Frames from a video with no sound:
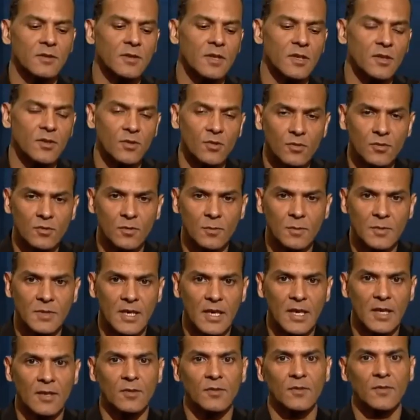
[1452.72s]
the YouTube
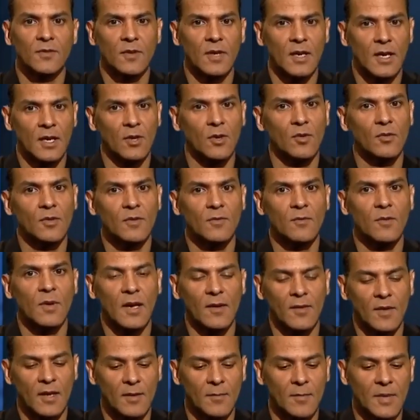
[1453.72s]
channel, so I
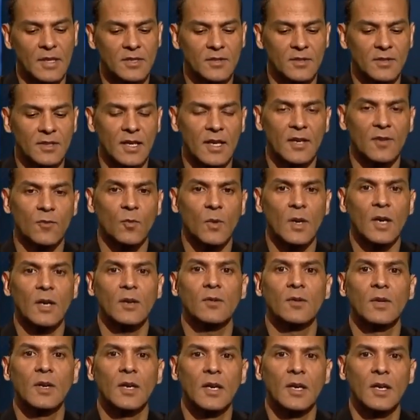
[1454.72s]
got to mention that as
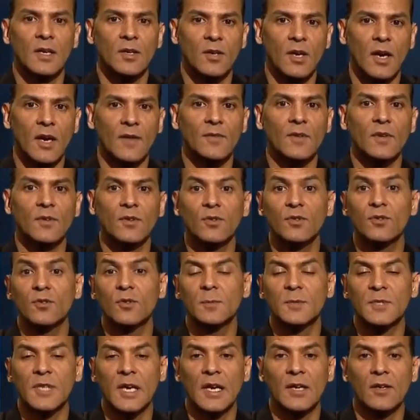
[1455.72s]
well. You have the
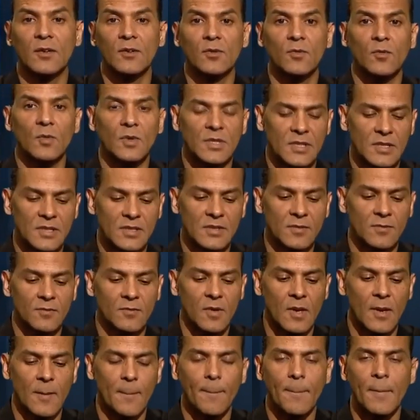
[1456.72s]
YouTube channel, which is
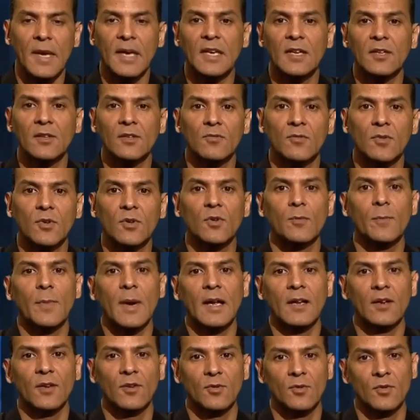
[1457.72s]
Making the Reel
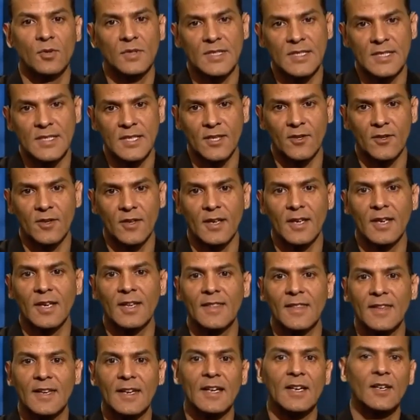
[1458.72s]
by Louis Sierra,
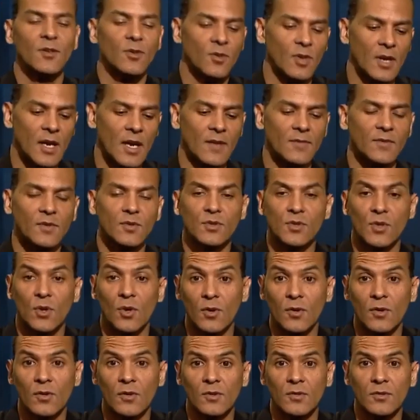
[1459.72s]
and there you'll have
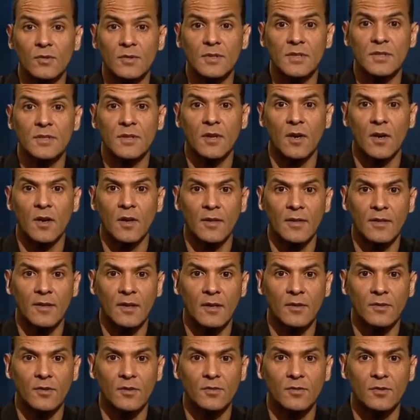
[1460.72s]
tutorials on
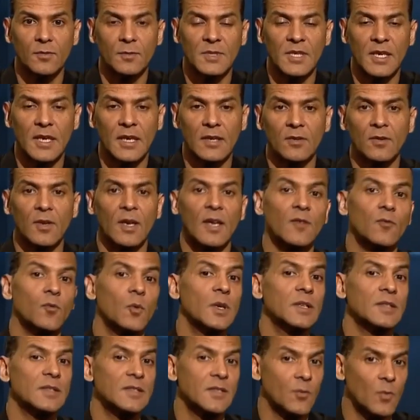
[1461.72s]
a YouTube channel as
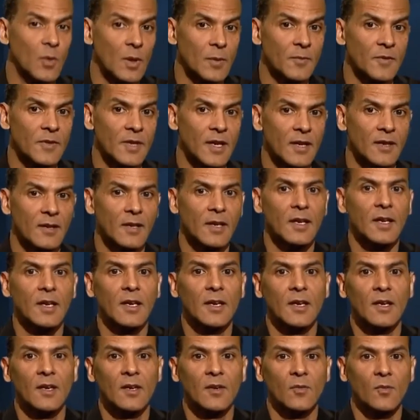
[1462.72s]
well as the website.
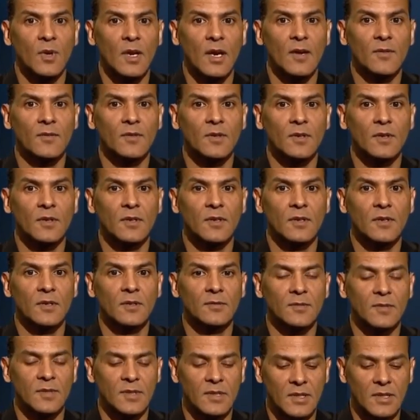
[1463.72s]
We have the